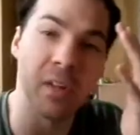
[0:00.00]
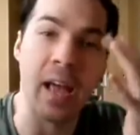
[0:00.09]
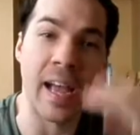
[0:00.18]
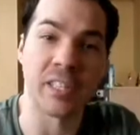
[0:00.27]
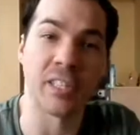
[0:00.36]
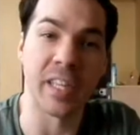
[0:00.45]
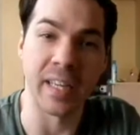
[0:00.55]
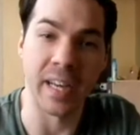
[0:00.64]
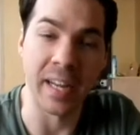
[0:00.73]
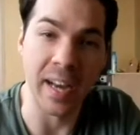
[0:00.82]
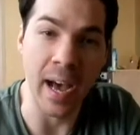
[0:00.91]
actually
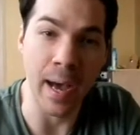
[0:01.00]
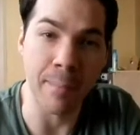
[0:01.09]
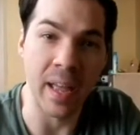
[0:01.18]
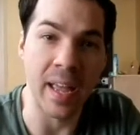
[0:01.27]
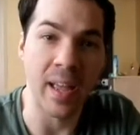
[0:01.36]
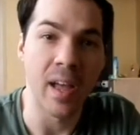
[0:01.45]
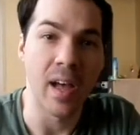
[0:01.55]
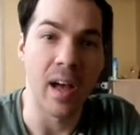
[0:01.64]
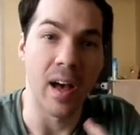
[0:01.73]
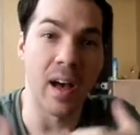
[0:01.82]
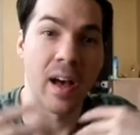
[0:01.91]
Kaname
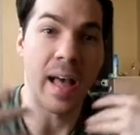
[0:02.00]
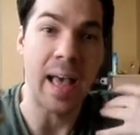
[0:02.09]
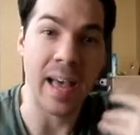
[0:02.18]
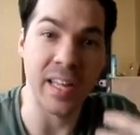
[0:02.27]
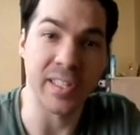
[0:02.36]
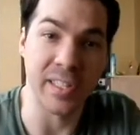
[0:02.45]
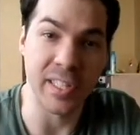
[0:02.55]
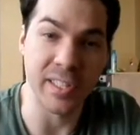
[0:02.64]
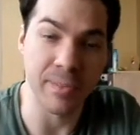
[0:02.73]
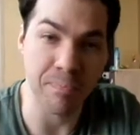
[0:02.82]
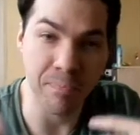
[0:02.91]
has
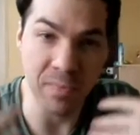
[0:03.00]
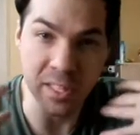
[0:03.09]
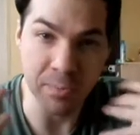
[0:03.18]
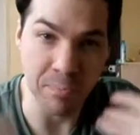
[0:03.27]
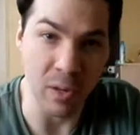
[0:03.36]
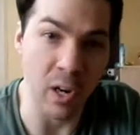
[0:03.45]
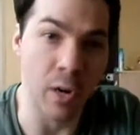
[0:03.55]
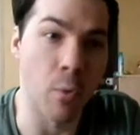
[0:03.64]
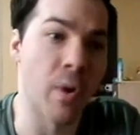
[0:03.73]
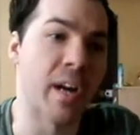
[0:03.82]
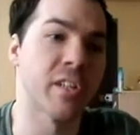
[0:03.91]
this
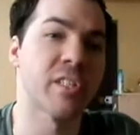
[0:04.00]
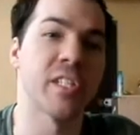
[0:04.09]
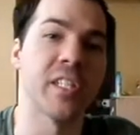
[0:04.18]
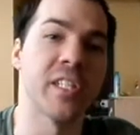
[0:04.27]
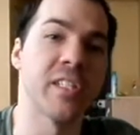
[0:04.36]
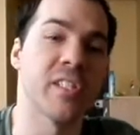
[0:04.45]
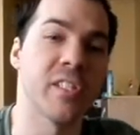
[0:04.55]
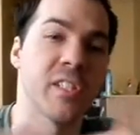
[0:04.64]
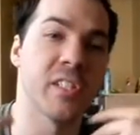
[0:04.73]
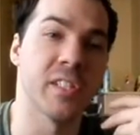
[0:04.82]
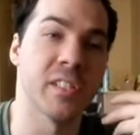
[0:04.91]
part where
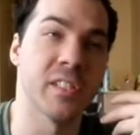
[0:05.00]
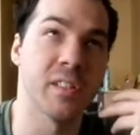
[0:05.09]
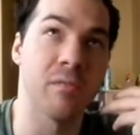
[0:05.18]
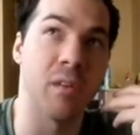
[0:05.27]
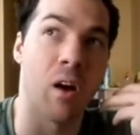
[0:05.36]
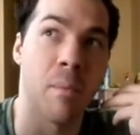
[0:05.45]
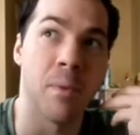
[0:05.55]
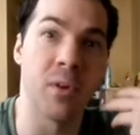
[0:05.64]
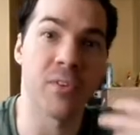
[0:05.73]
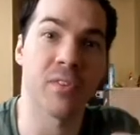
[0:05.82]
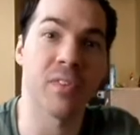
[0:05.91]
she's
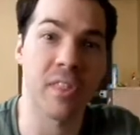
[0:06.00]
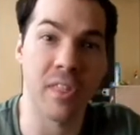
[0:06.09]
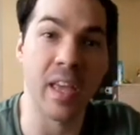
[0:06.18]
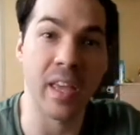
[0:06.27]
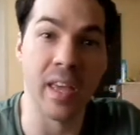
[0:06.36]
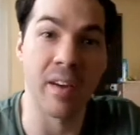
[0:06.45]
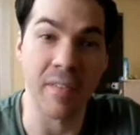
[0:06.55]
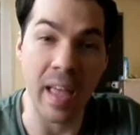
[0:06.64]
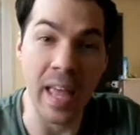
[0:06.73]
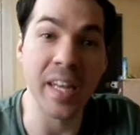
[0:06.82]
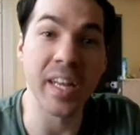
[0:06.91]
almost thinking of
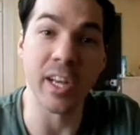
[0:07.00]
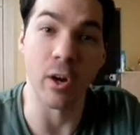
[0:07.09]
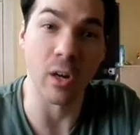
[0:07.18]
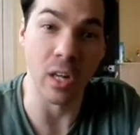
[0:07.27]
ending her